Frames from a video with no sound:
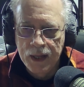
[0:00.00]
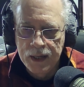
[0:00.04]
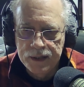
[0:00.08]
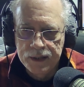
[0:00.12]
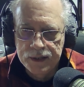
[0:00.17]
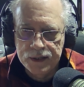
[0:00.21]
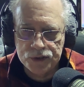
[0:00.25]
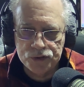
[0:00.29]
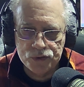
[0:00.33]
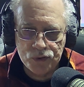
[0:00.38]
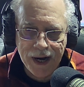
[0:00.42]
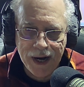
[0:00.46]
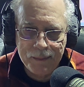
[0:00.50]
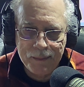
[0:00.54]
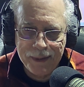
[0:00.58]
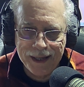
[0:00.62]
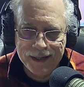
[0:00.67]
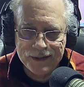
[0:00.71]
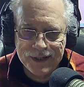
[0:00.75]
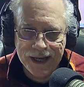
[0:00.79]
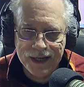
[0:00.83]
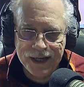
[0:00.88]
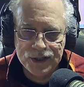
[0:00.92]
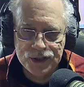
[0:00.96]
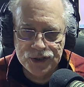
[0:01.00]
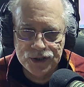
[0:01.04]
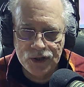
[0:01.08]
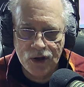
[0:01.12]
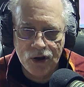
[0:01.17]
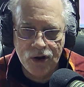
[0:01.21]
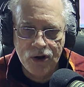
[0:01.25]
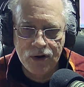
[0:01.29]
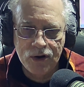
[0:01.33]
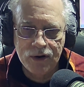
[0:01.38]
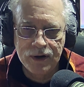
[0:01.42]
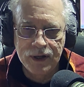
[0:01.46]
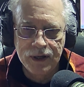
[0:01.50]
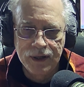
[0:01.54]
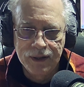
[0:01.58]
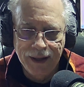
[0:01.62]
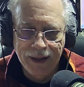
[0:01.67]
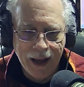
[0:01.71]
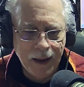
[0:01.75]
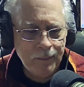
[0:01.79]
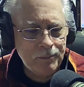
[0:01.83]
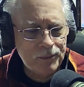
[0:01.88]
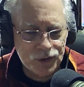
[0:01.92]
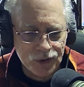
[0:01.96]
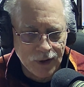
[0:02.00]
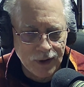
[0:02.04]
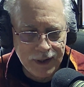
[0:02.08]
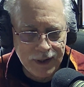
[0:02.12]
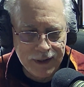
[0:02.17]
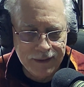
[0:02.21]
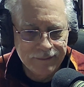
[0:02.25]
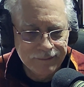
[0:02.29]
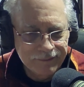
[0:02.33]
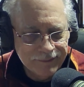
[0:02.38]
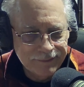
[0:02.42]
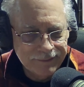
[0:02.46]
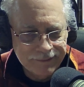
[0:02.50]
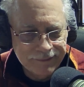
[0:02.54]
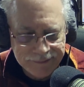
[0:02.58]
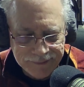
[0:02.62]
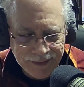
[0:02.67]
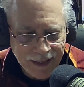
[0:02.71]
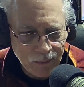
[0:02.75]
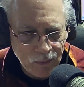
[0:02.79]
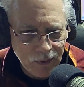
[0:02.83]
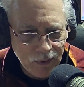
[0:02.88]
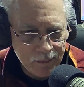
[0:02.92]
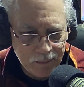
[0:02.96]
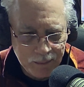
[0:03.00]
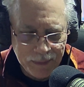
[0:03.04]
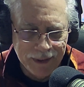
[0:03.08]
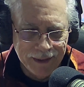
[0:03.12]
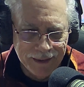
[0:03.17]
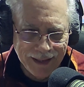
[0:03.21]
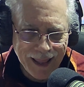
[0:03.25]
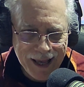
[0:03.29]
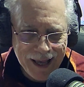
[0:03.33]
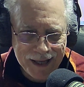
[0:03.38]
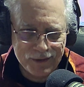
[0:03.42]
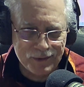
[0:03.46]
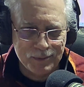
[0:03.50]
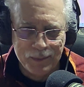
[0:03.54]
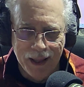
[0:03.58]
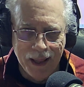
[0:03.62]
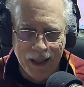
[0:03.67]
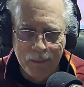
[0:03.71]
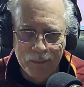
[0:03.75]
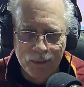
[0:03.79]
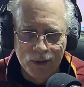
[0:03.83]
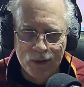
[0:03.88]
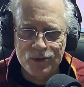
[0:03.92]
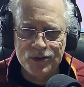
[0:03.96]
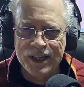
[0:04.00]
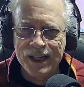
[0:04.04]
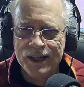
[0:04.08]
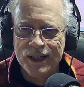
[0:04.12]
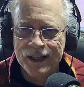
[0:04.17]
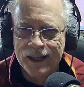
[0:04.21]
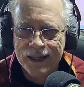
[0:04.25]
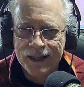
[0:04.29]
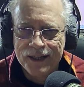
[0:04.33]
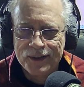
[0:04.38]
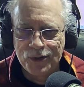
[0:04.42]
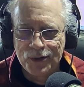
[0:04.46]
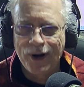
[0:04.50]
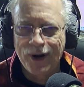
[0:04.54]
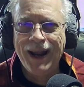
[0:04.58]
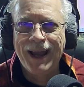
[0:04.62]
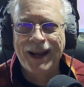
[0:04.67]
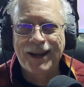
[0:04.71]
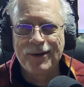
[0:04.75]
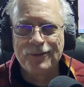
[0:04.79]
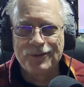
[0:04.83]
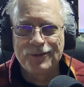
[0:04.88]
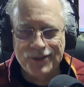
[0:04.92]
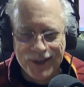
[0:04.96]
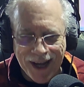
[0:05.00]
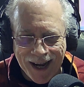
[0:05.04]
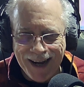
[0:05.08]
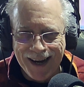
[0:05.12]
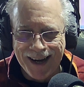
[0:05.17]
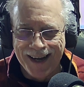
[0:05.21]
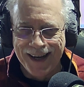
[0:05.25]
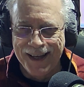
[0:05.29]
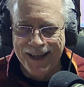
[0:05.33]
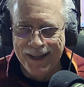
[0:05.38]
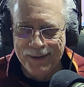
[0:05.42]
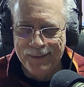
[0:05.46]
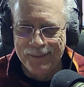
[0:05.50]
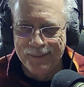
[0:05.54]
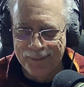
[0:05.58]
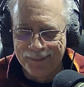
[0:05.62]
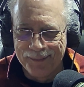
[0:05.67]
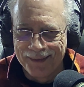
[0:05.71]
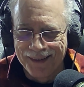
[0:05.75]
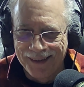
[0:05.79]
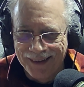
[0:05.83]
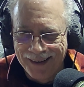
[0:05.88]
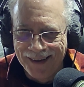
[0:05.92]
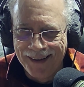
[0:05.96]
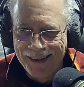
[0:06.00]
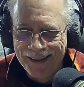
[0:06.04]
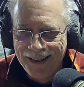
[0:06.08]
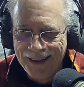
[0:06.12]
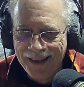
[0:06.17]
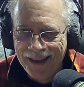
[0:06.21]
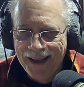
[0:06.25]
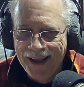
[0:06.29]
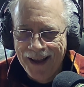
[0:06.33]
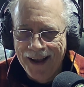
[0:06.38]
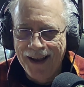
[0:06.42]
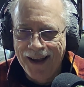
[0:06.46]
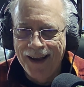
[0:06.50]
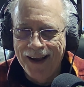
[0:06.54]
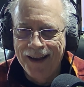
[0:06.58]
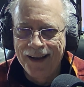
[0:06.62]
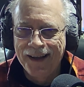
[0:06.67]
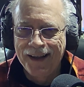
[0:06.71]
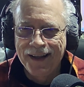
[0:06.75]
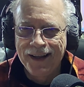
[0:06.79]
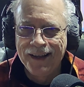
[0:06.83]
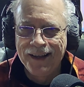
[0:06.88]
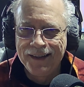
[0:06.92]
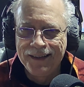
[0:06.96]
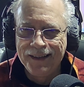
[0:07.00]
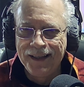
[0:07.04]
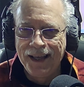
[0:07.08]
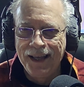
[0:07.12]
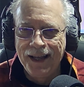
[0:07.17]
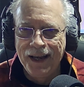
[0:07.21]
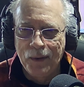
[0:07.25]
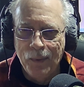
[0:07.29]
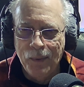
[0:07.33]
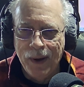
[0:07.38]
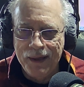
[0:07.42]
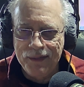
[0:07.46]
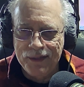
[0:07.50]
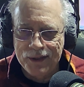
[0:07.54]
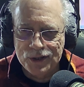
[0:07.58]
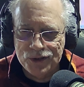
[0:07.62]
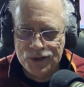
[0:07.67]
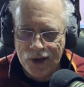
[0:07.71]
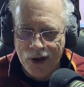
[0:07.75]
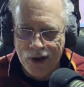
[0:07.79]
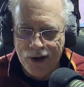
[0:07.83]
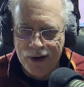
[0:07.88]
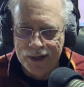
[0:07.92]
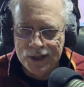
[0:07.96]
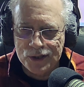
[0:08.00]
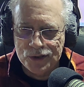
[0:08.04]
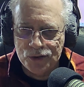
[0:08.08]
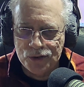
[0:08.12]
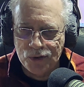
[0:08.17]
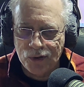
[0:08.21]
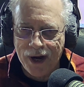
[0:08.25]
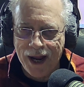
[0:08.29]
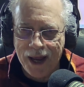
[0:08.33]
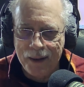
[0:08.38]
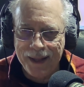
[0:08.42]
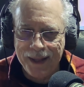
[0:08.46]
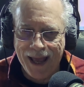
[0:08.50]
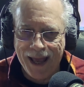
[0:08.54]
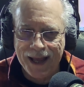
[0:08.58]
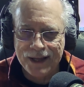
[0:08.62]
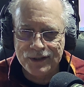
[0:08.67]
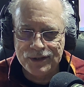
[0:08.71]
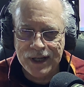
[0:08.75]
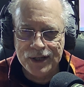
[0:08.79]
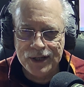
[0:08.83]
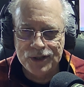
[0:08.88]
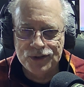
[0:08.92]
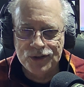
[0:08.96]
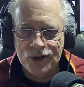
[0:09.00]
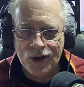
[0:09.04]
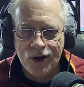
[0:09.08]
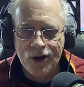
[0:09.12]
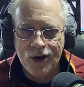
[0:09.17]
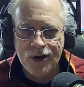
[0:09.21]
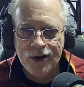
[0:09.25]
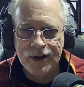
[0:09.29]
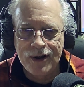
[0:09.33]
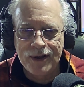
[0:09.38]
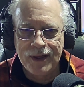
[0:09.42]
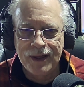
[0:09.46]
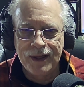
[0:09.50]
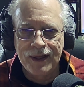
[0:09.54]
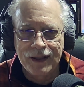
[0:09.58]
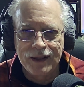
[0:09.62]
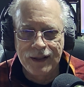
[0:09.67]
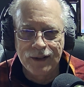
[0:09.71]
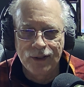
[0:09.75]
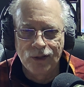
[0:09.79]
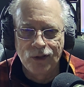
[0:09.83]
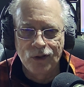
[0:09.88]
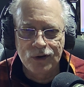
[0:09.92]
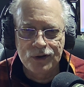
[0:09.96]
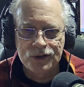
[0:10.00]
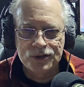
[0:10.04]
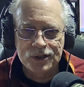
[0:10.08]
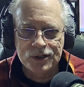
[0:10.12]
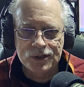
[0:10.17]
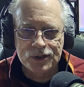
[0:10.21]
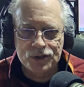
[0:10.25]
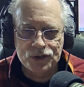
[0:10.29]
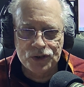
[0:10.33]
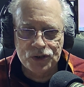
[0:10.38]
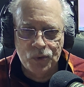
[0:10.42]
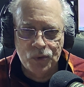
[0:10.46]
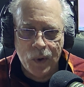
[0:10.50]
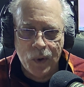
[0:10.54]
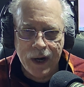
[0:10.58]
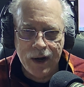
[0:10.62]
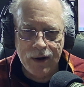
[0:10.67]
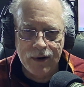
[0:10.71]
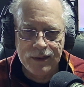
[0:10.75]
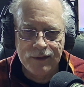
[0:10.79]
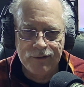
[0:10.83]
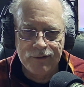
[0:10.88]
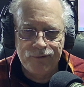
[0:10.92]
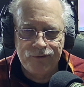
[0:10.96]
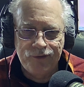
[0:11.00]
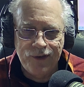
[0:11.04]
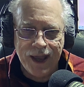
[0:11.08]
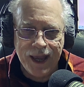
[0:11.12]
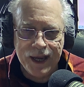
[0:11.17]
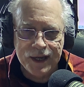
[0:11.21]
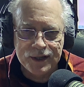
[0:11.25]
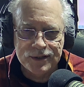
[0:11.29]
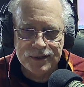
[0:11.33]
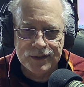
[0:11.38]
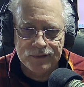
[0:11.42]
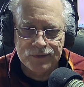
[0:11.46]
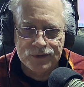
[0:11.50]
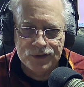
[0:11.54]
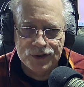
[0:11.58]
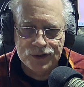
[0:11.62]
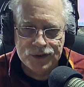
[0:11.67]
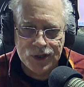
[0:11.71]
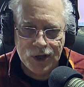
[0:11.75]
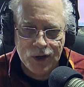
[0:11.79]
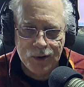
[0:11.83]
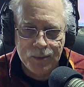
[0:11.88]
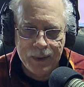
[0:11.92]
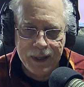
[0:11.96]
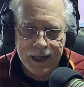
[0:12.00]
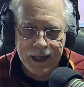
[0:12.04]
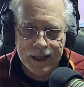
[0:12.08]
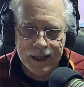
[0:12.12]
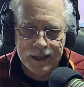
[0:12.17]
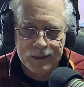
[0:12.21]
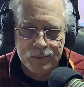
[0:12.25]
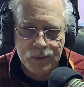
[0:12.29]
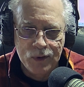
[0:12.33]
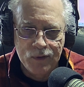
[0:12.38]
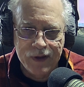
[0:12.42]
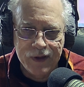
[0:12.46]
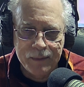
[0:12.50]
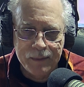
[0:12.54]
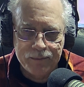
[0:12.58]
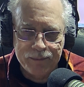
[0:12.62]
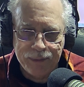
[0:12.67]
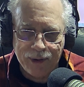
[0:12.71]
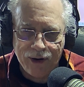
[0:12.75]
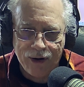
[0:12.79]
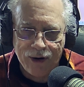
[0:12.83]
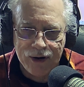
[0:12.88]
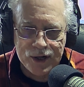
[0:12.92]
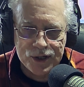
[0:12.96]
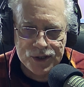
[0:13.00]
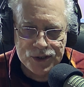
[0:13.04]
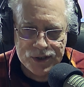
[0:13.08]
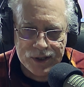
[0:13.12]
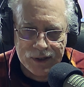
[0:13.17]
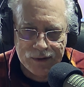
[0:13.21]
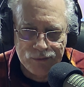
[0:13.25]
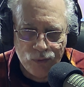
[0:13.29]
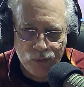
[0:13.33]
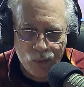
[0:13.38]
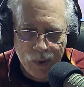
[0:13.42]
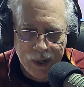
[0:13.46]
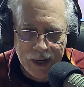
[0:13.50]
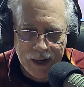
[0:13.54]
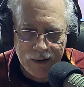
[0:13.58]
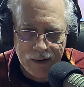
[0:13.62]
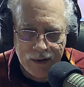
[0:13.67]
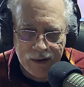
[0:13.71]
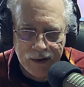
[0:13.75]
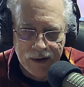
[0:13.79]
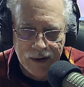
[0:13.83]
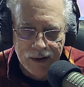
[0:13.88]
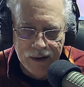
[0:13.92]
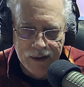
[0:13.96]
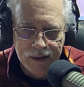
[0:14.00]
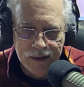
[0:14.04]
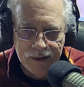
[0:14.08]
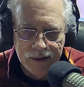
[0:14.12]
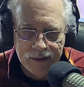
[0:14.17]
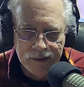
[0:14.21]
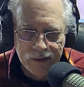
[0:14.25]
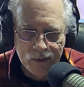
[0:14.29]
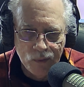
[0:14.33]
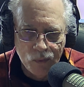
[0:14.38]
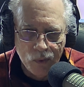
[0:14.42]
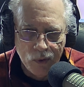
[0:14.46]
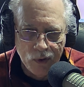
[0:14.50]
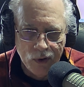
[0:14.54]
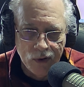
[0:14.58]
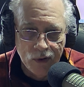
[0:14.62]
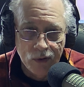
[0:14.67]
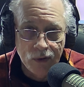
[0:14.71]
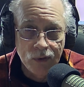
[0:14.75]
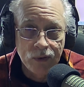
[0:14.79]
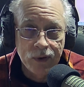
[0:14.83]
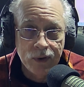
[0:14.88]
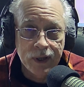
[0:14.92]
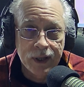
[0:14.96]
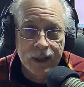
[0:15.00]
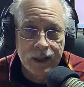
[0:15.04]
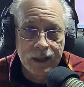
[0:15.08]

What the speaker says: Described as a song, I'm sorry, that would have been last month. I'm losing track of time. Anyway, the song described as a song looks square in the face of so many of the moving parts of where the world